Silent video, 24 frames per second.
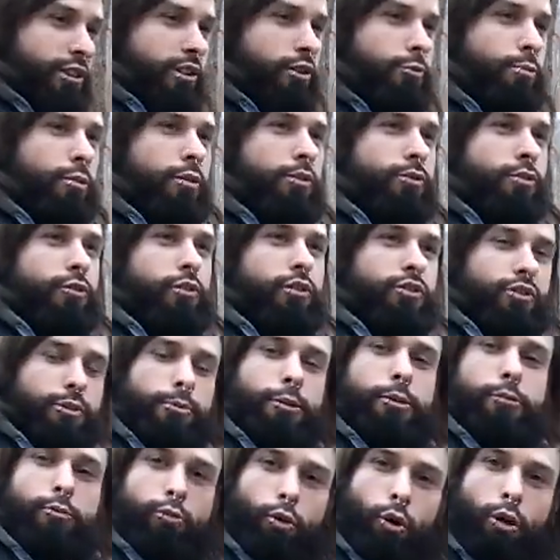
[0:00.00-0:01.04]
think that's beautiful? There's
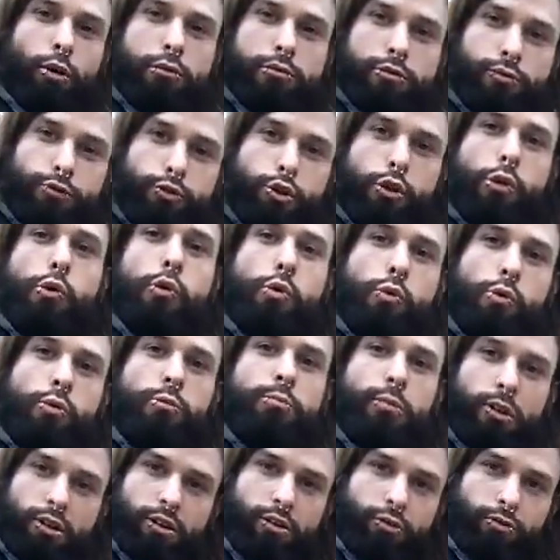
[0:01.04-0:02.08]
something wrong with you,
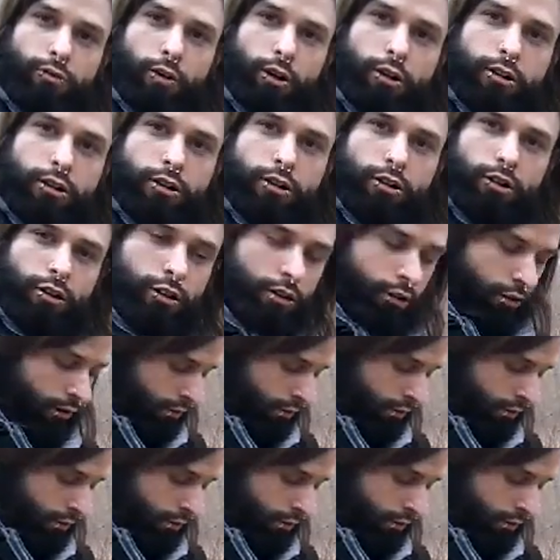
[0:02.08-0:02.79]
motherfucker.